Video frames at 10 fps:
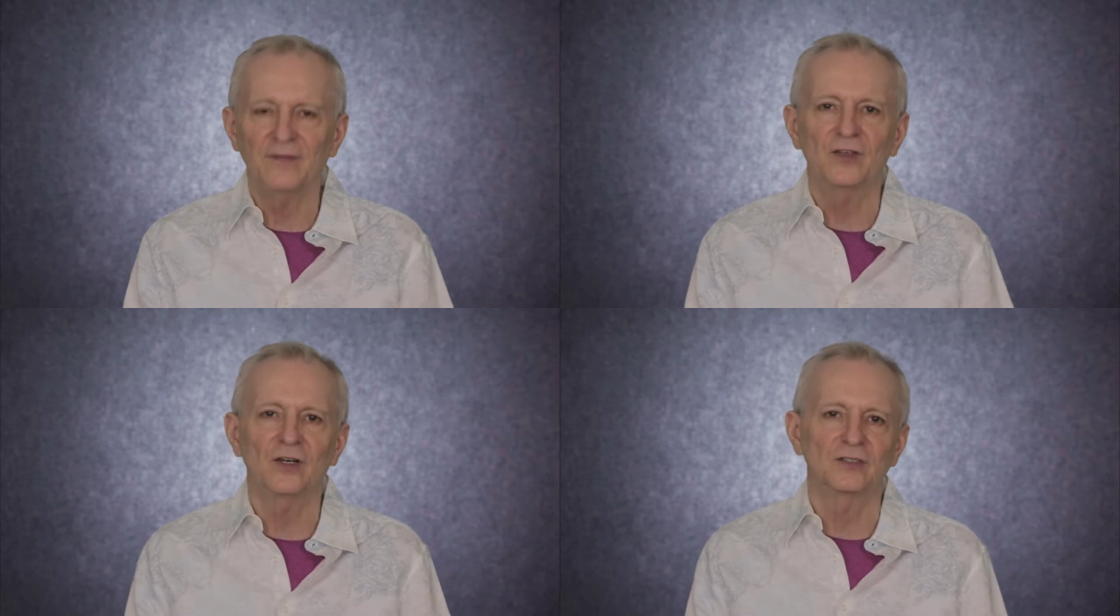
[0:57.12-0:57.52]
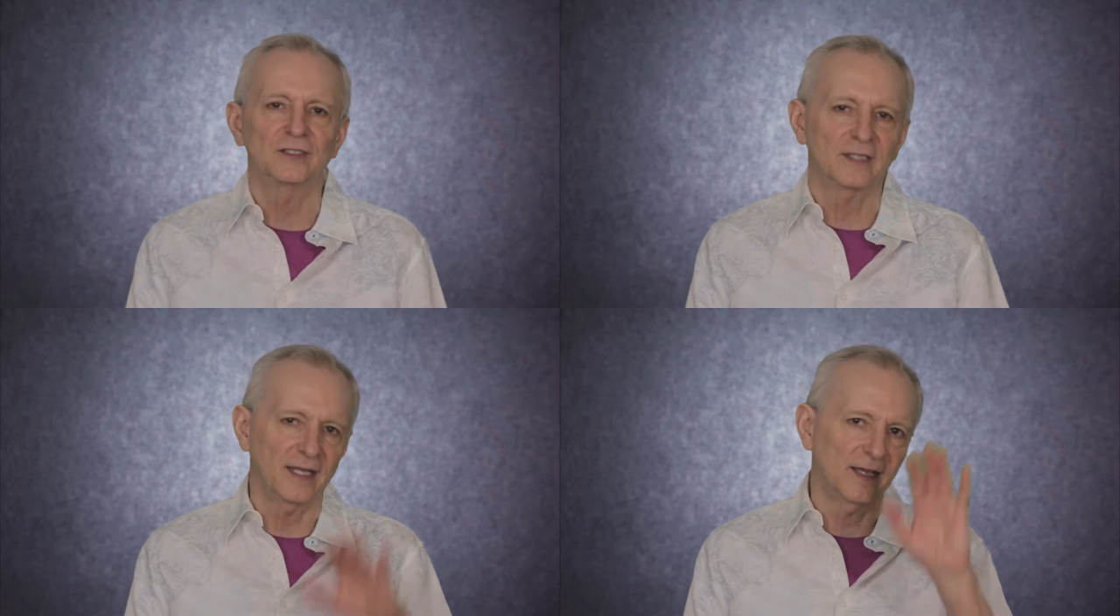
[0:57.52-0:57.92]
if you don't
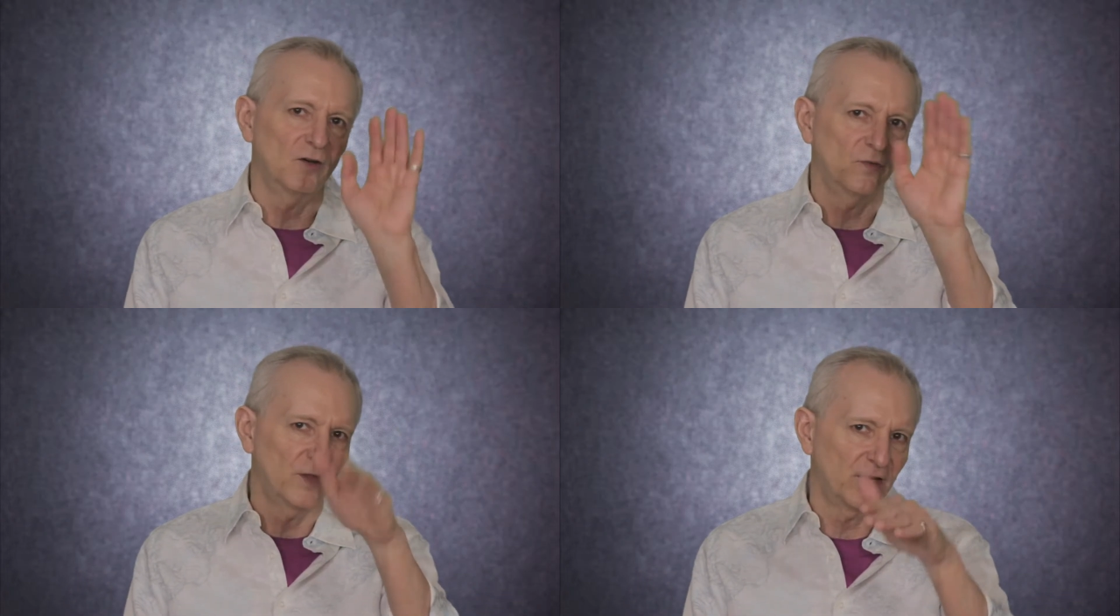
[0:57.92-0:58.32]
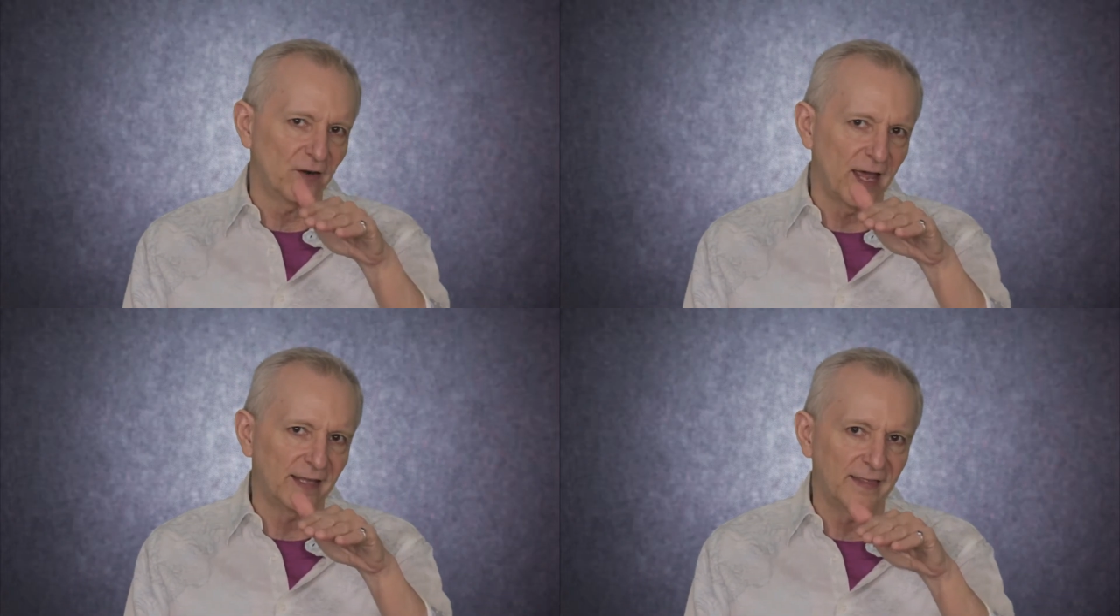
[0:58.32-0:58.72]
just think, oh, they're
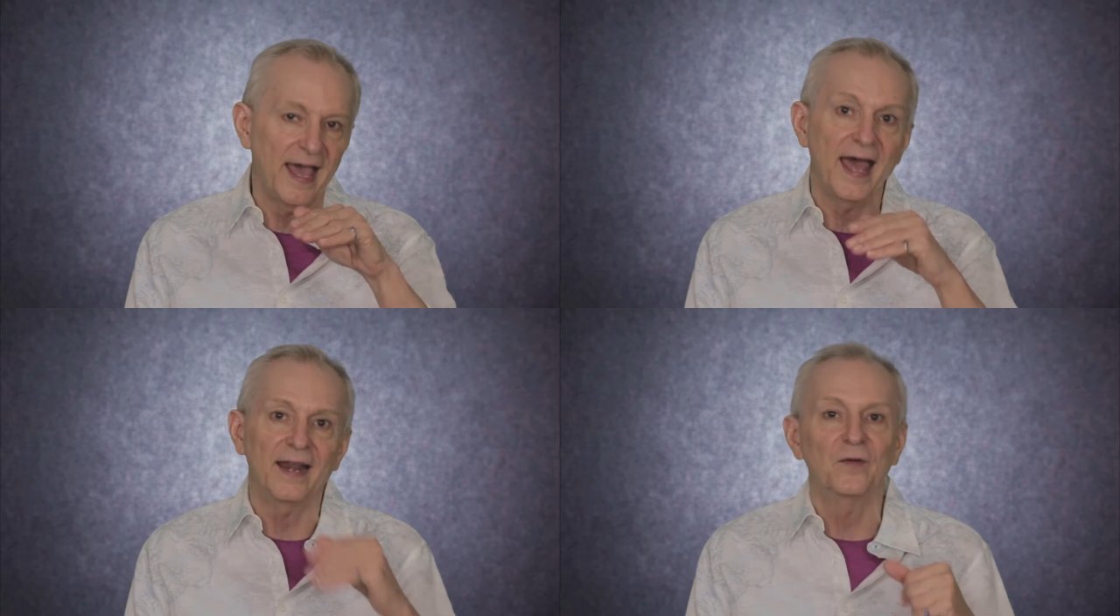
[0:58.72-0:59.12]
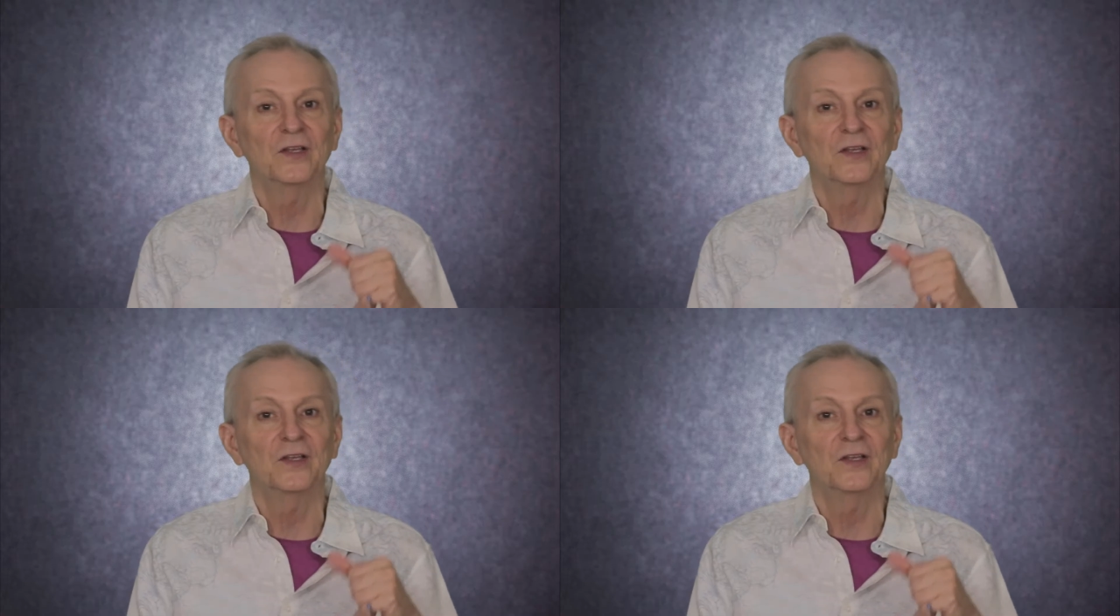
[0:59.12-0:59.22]
like that.